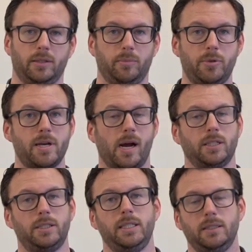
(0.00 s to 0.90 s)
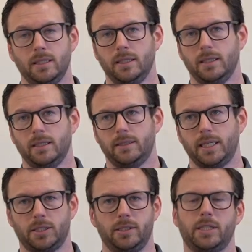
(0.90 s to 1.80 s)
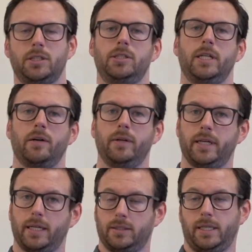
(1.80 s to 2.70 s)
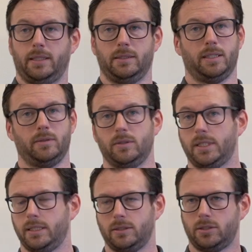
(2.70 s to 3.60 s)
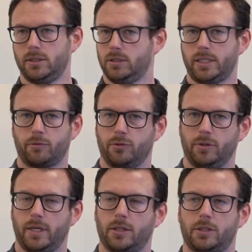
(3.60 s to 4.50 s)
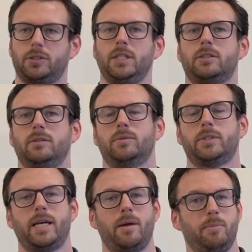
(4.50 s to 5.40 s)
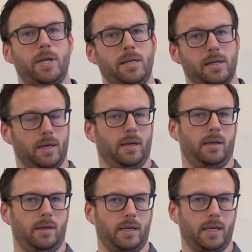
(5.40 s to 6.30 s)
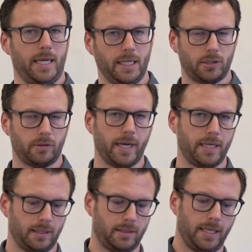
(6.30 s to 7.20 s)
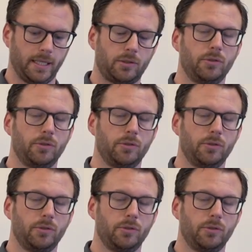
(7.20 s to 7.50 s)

PIC that is necessary, and several other systems can be integrated into